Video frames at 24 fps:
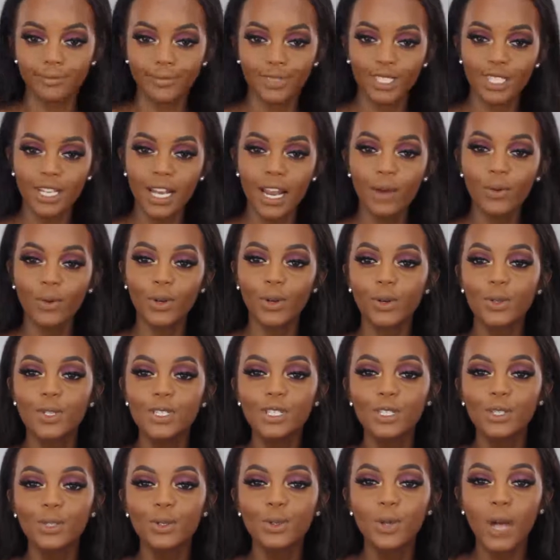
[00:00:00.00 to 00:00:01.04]
So now we're
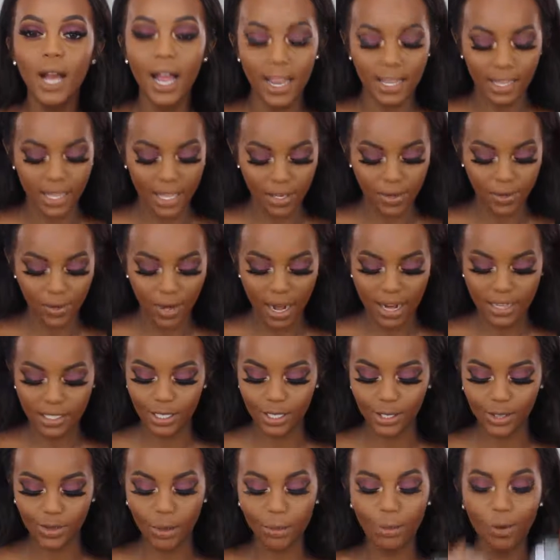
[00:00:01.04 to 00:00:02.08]
going to highlight, you
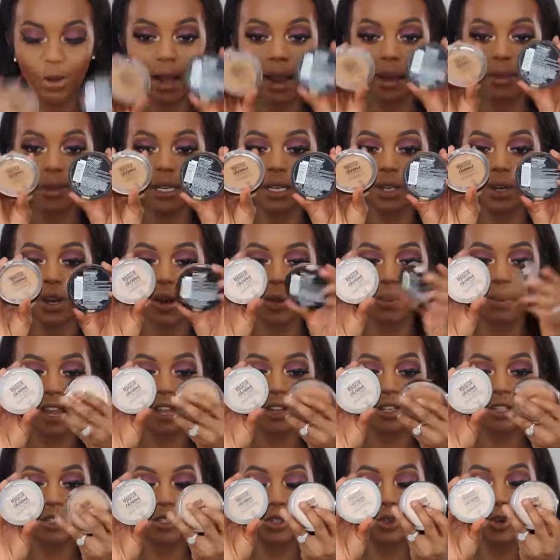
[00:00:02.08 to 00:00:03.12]
guys. So I'm grabbing
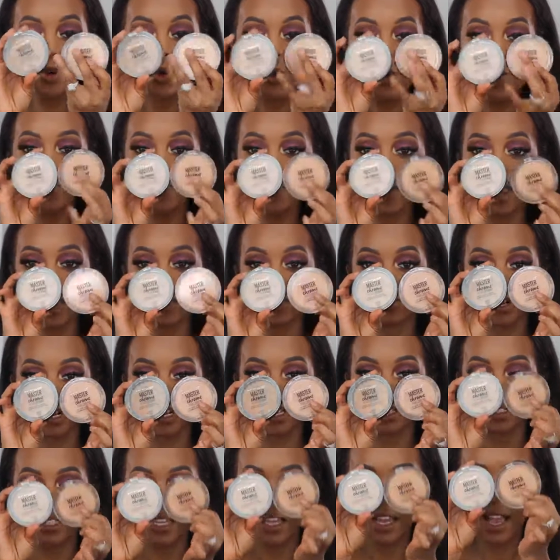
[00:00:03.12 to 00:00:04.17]
my two
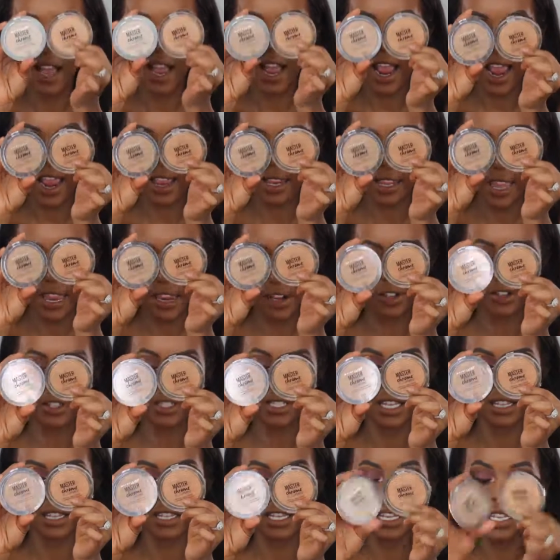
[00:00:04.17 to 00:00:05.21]
favorite
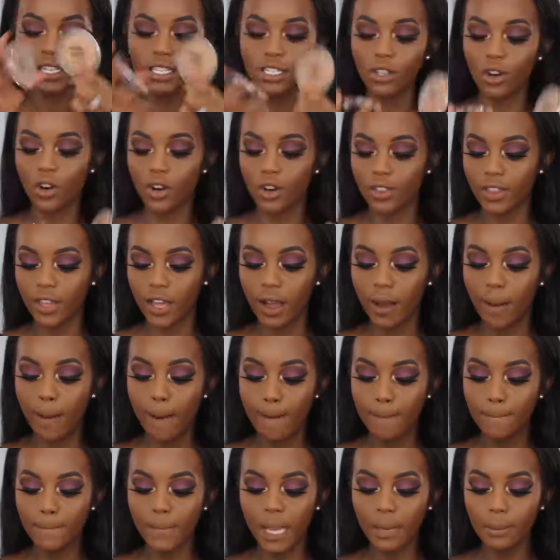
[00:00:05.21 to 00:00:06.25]
highlighters, and these are the
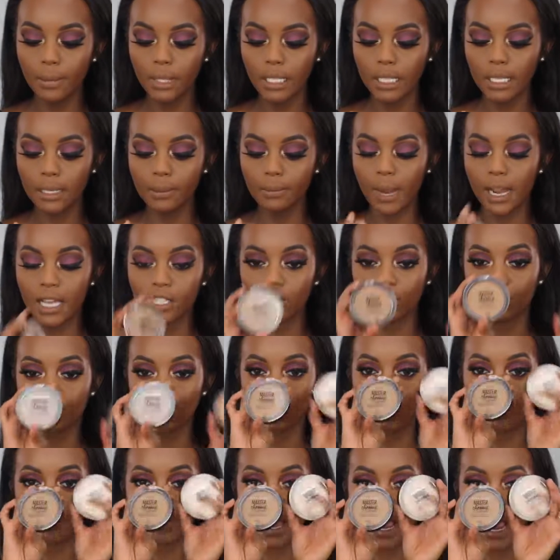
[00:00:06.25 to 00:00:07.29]
Maybelline Master
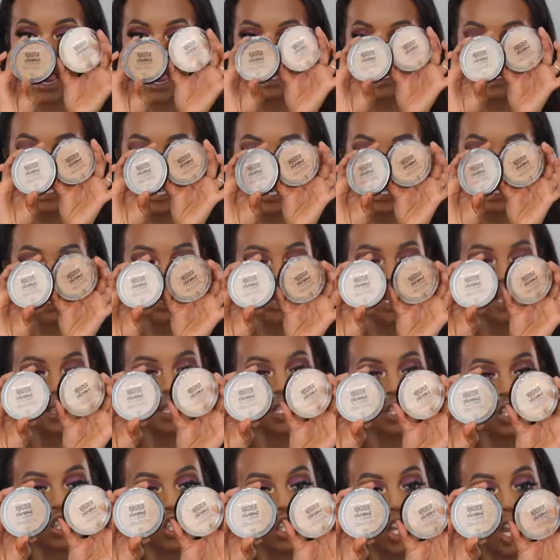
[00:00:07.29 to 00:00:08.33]
Chrome highlighter in
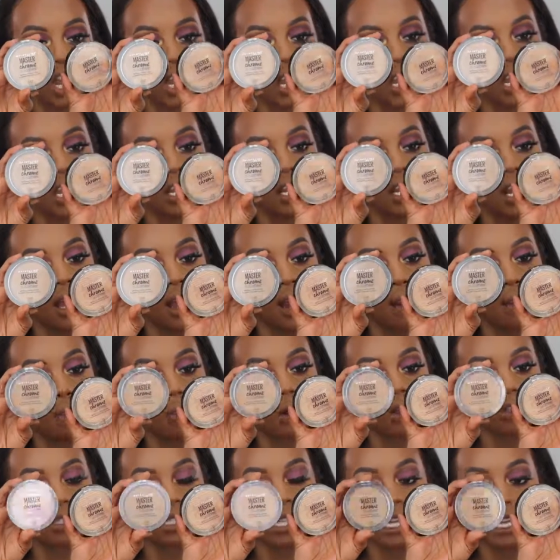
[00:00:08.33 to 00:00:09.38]
the shade
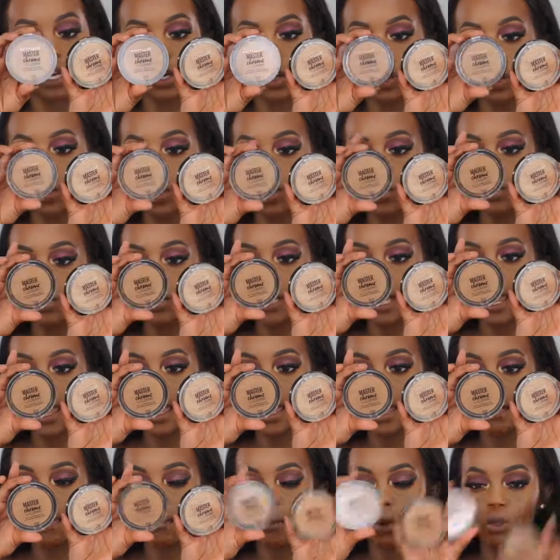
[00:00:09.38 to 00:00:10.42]
Molten Gold
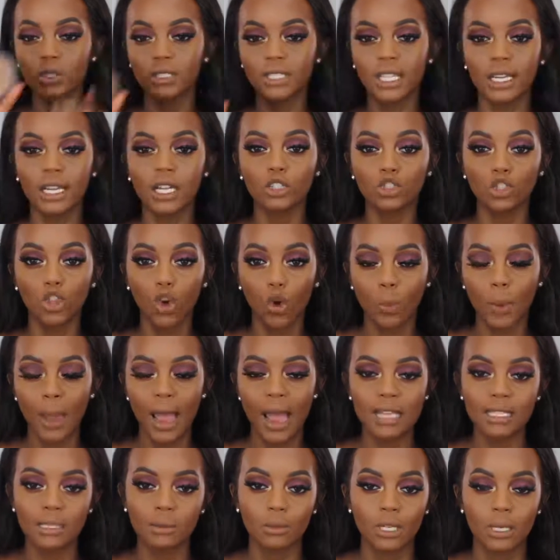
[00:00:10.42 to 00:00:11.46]
and Molten
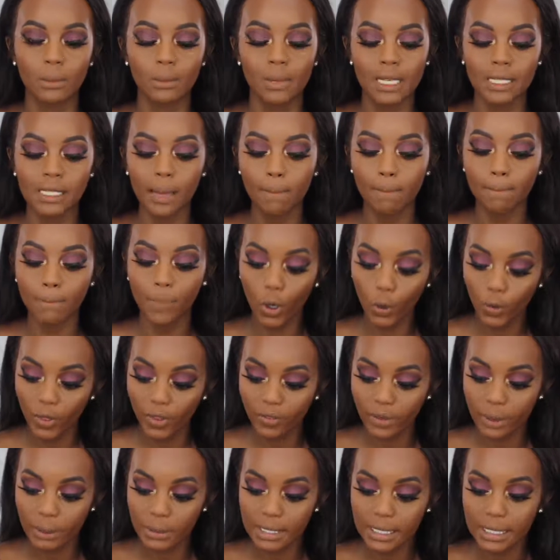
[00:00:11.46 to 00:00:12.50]
Topaz. I'm gonna mix both
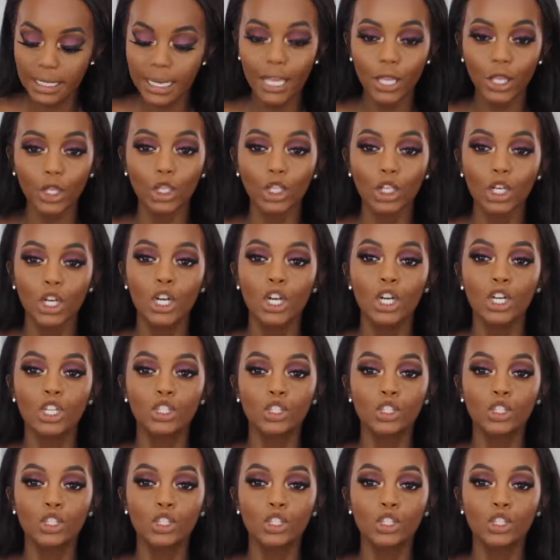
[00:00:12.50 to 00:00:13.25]
of them together